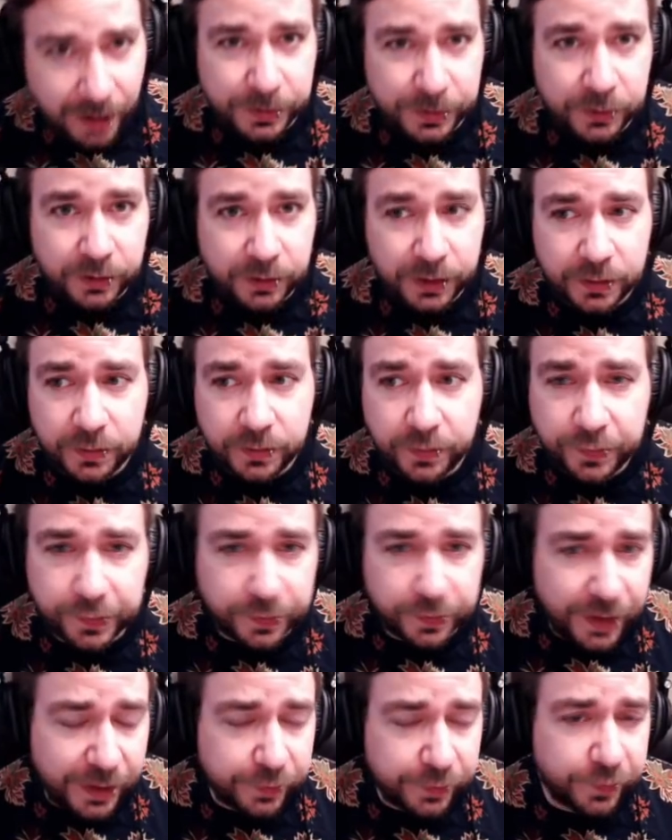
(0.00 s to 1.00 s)
you can
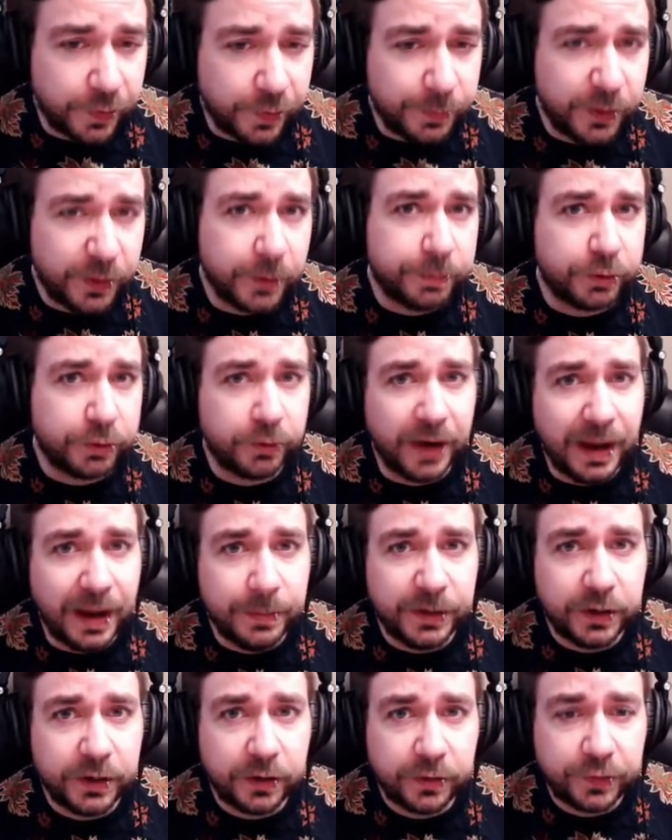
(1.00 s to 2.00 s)
select some of the
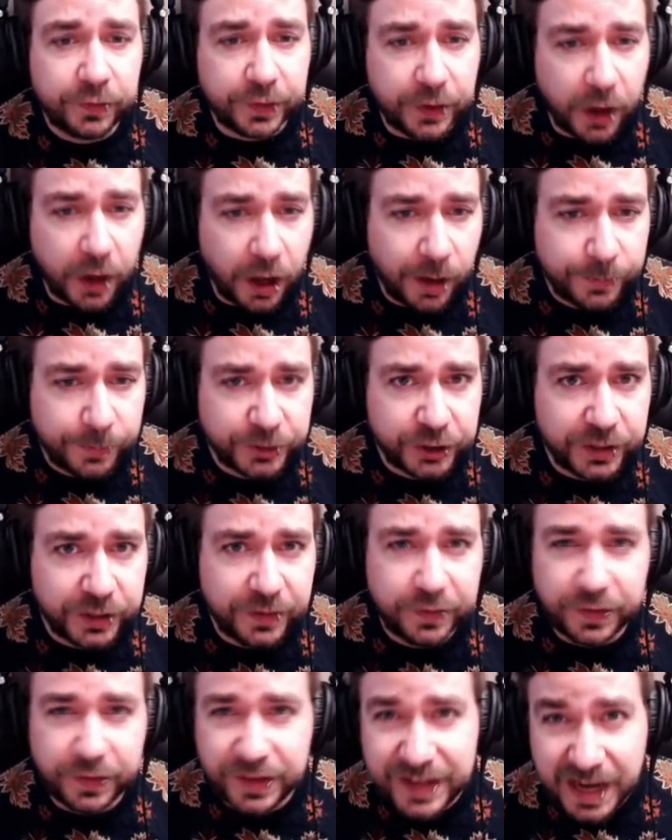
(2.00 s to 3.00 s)
parameters and options,
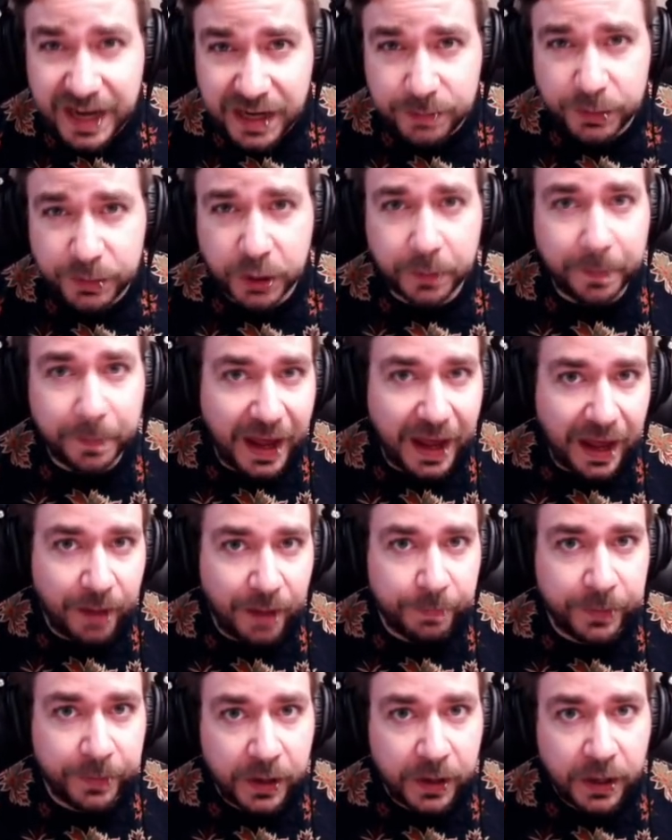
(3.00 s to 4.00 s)
name your map.
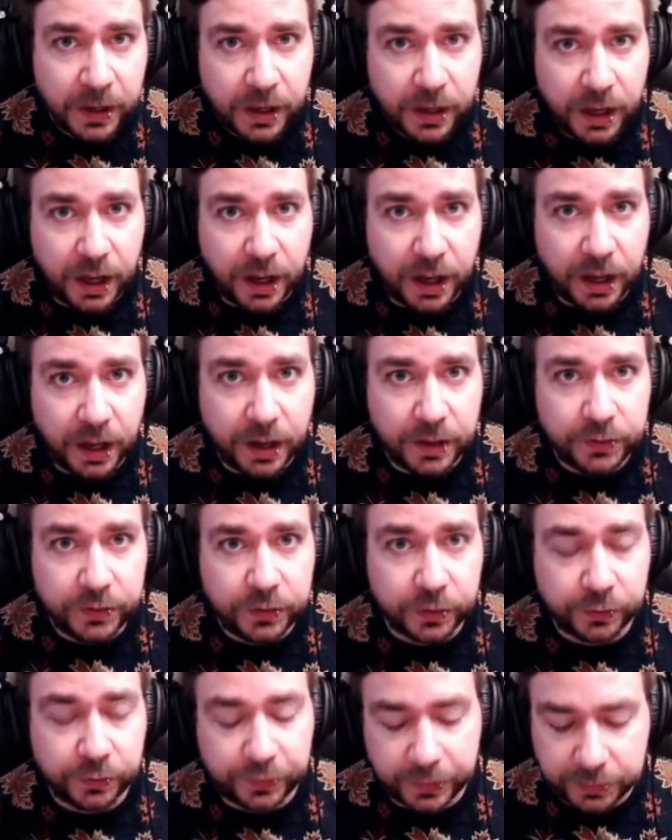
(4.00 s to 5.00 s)

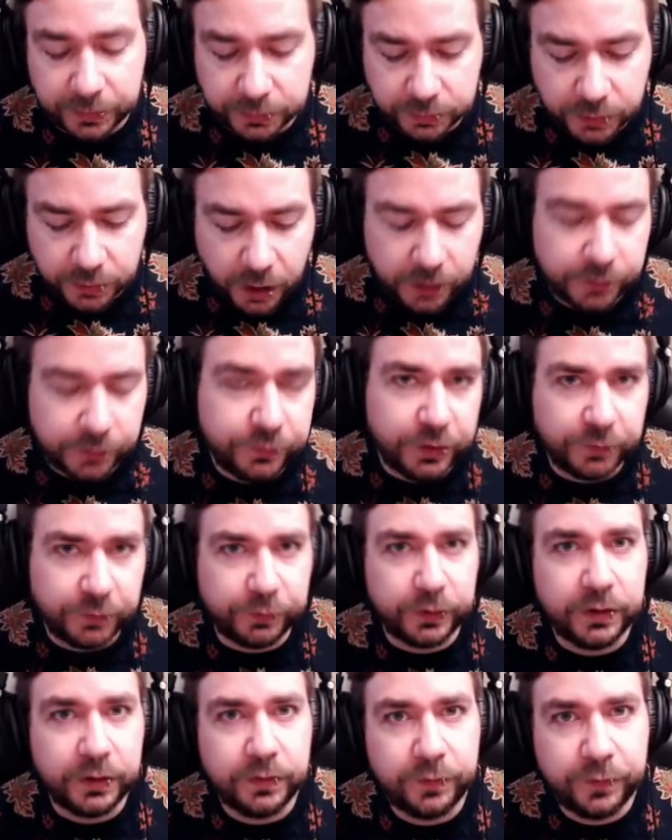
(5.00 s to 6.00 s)
There's a lot of
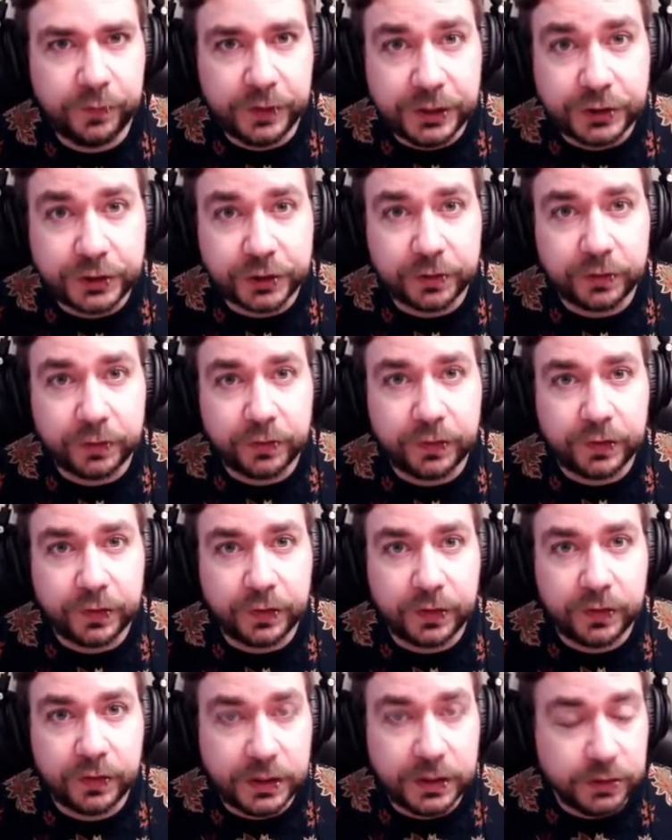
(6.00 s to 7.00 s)
different features
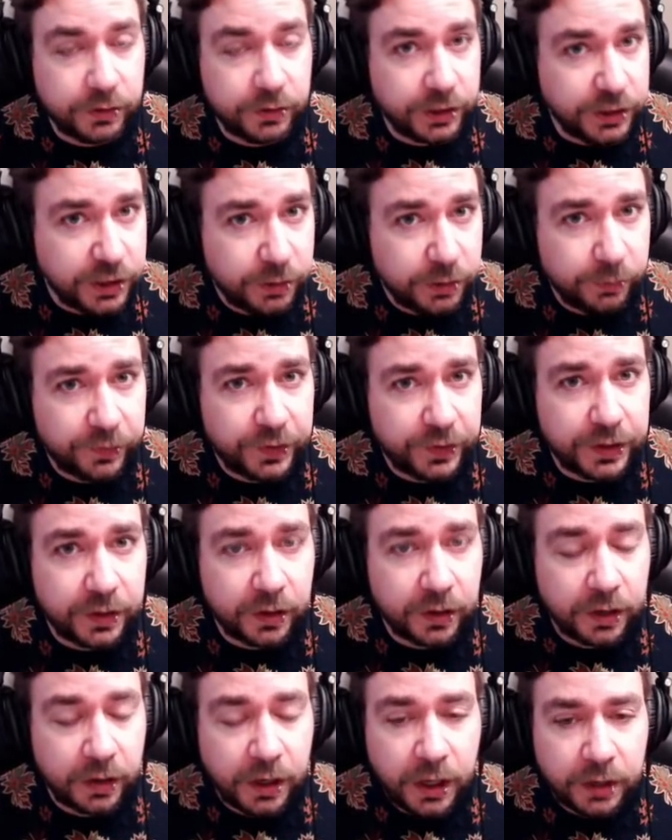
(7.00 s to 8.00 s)
that you can use
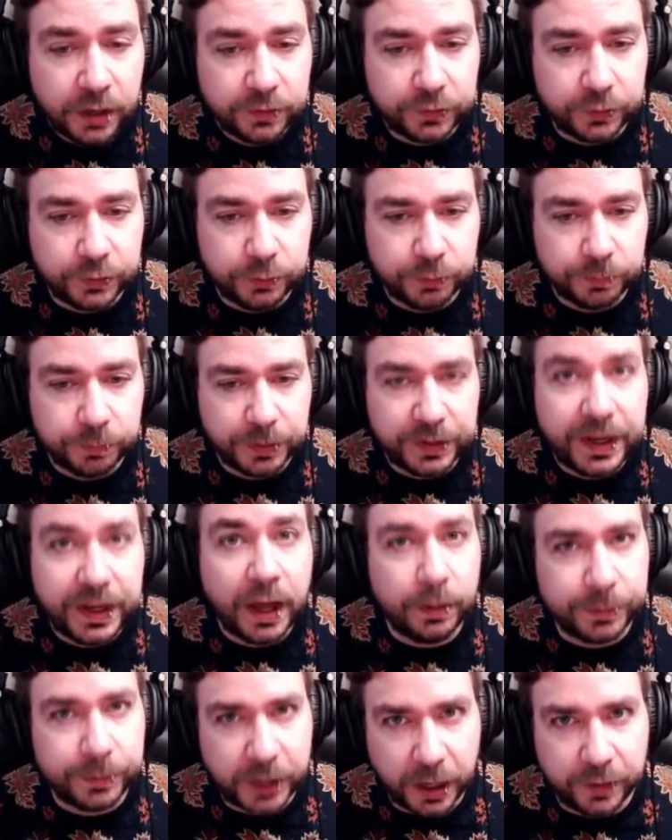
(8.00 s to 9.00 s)
here to really
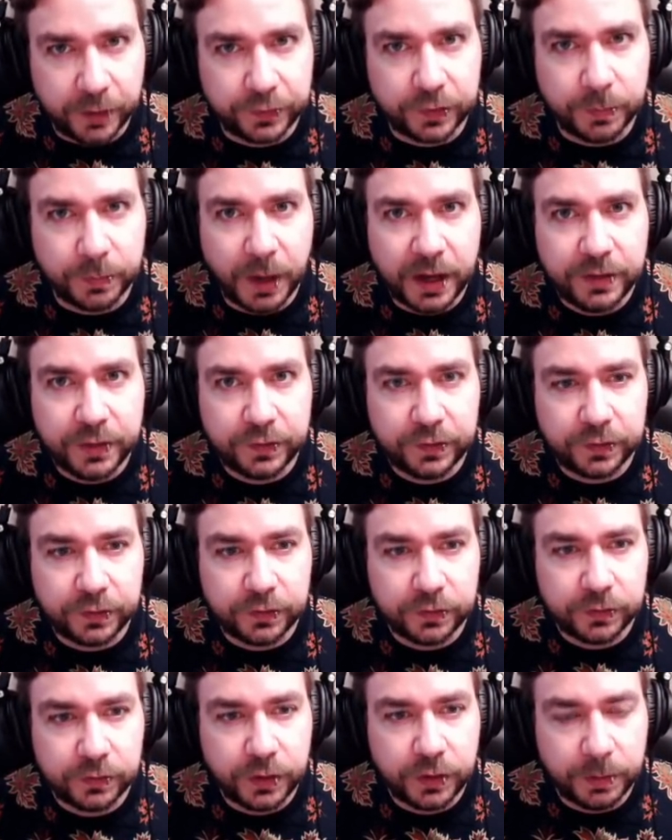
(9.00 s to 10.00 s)
help customize
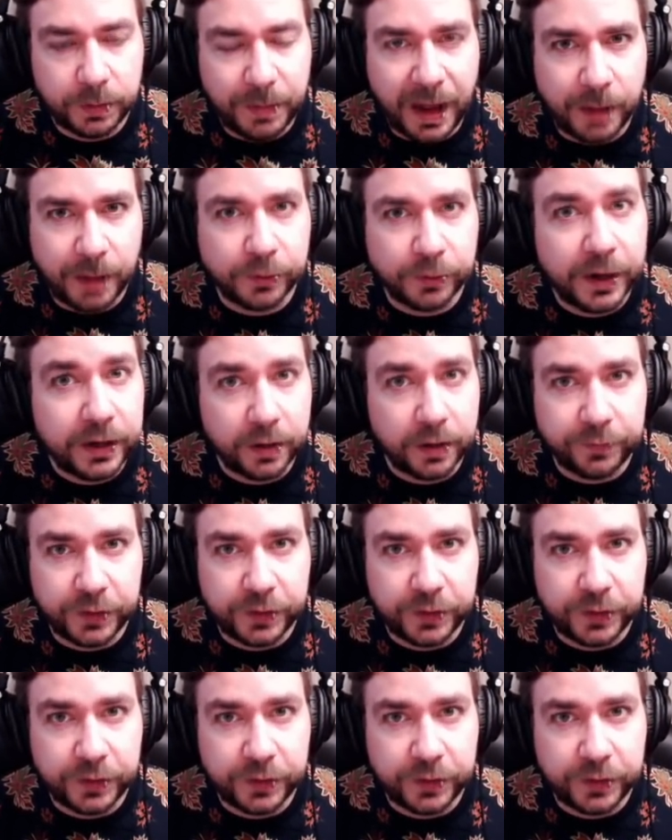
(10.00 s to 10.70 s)
the map right off the